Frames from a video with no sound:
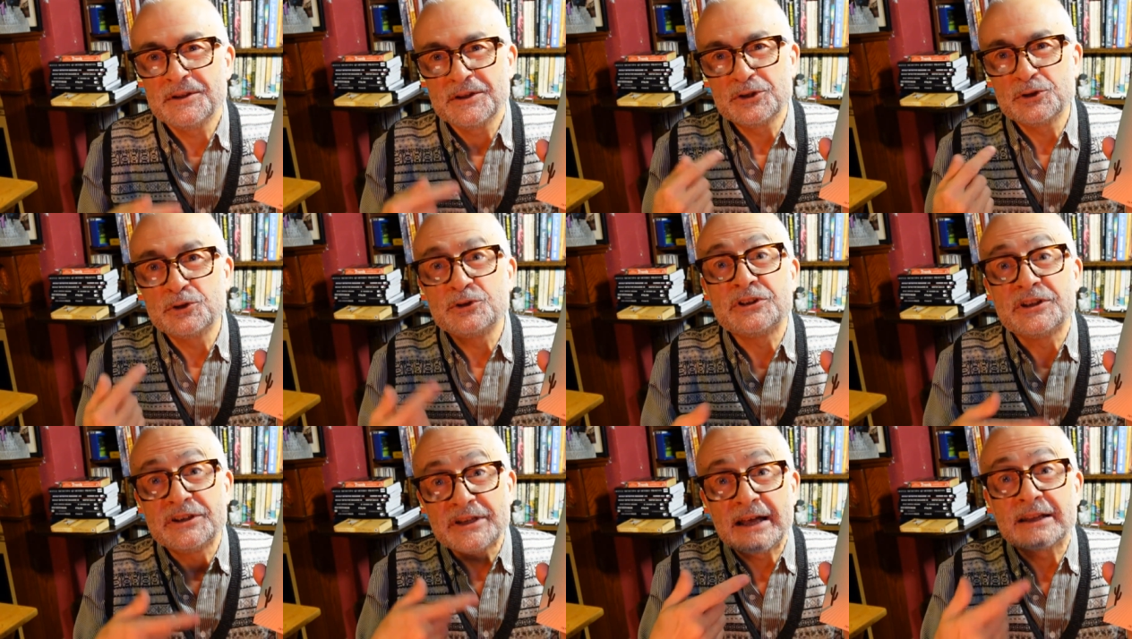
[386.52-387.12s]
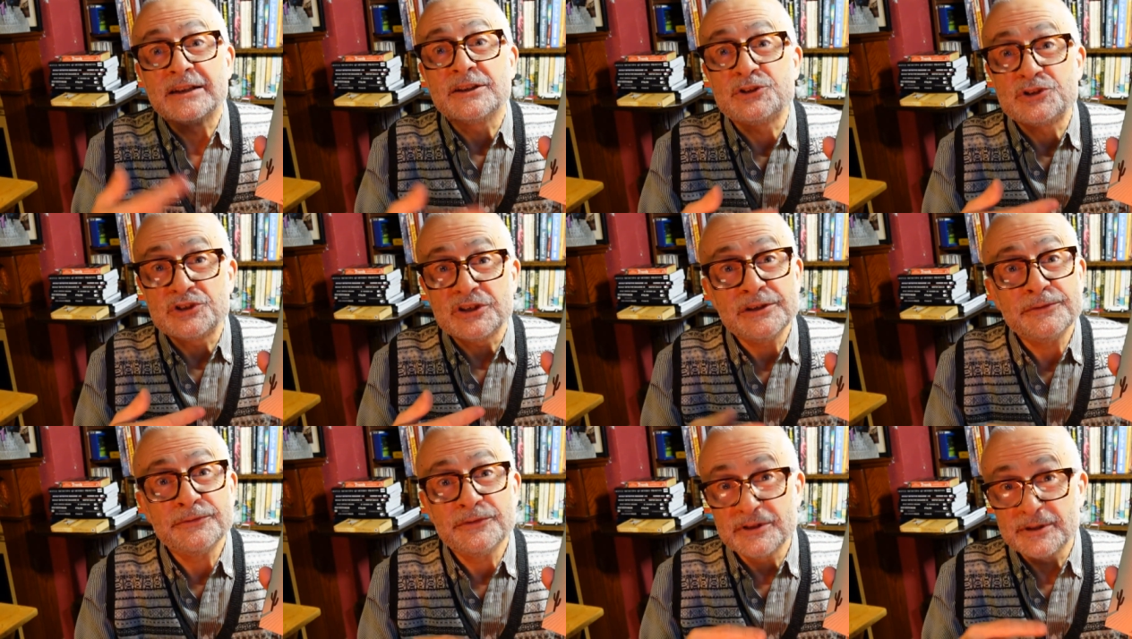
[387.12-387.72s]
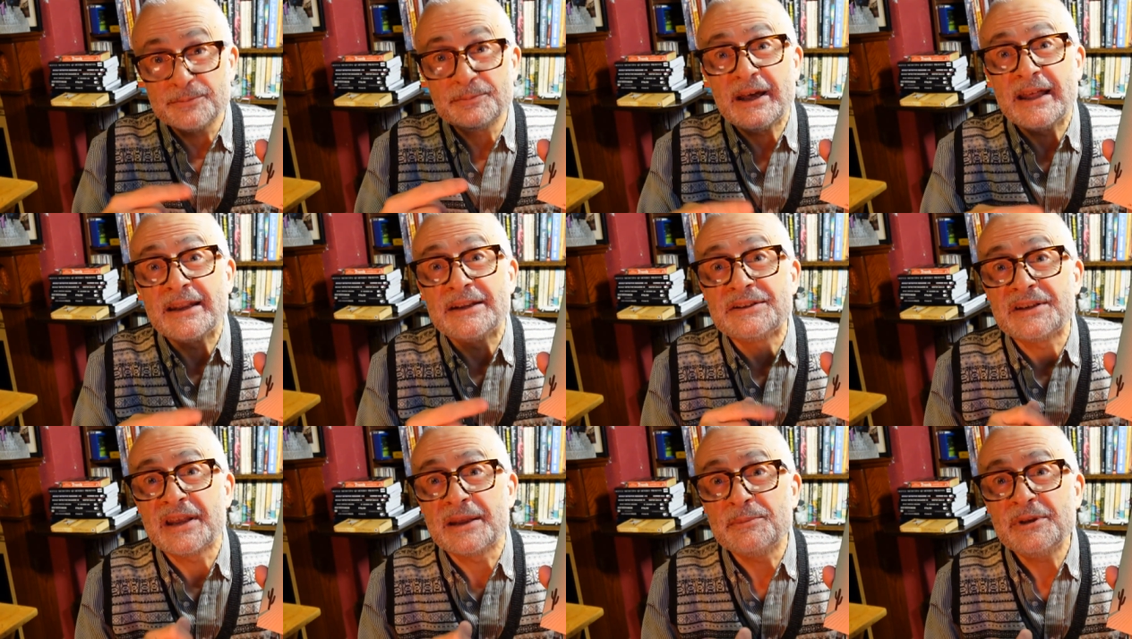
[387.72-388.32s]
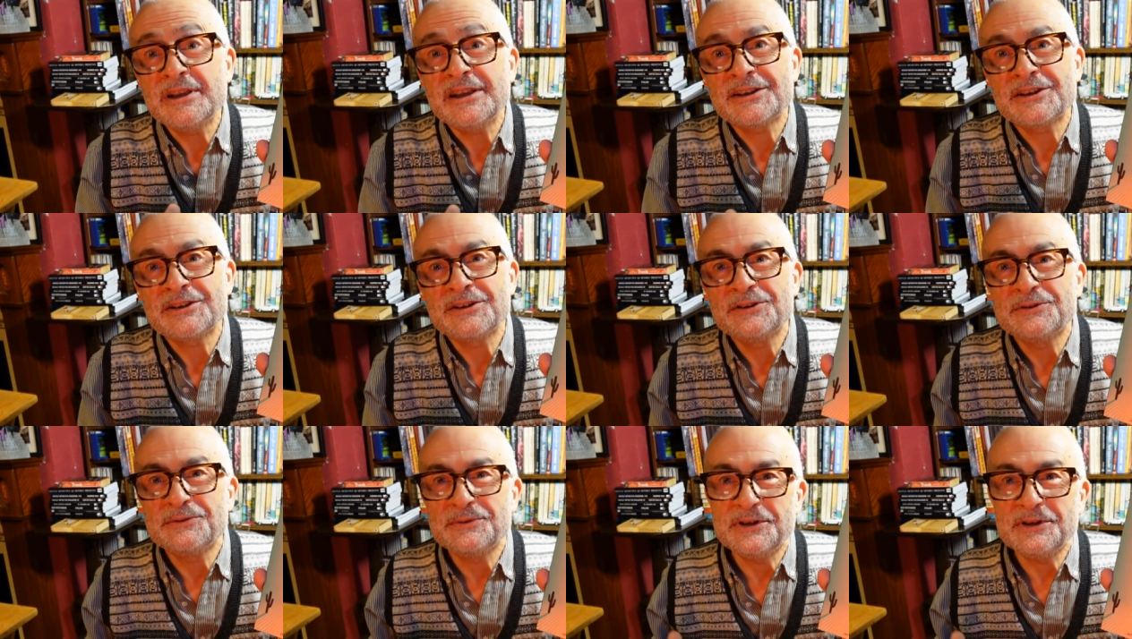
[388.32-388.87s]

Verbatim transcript: good analogy for the pandemic.